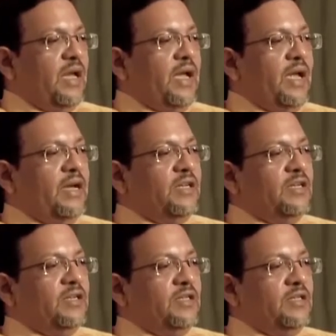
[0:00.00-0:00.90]
And
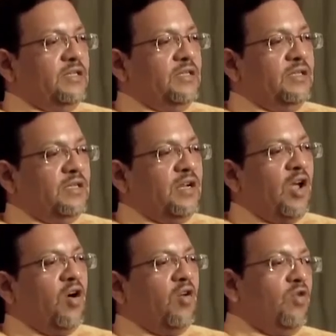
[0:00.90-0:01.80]

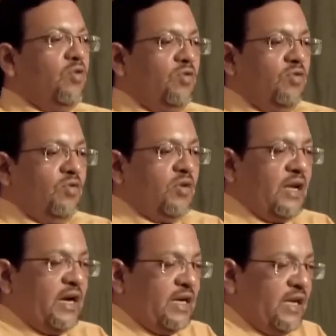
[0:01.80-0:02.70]
now
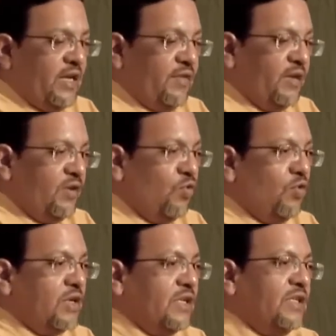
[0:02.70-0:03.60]
currently we do
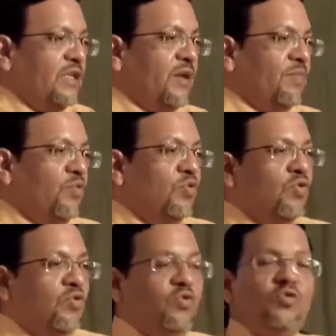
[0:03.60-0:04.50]
not consider
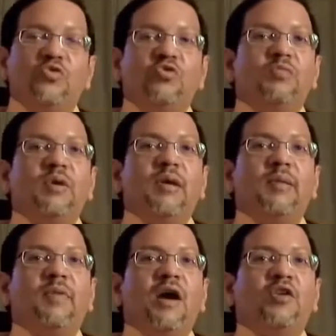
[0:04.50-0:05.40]
Pluto to be
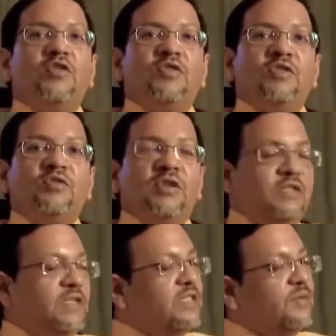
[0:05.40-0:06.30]
a part of our solar
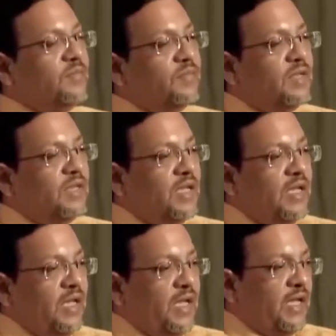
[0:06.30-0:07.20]
system,
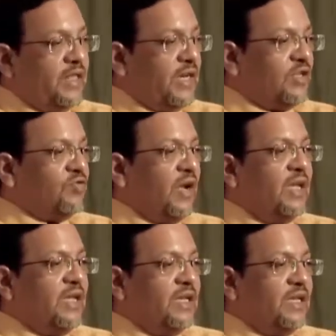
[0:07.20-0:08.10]
and that is
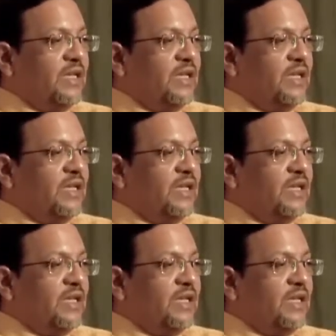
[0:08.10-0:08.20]
why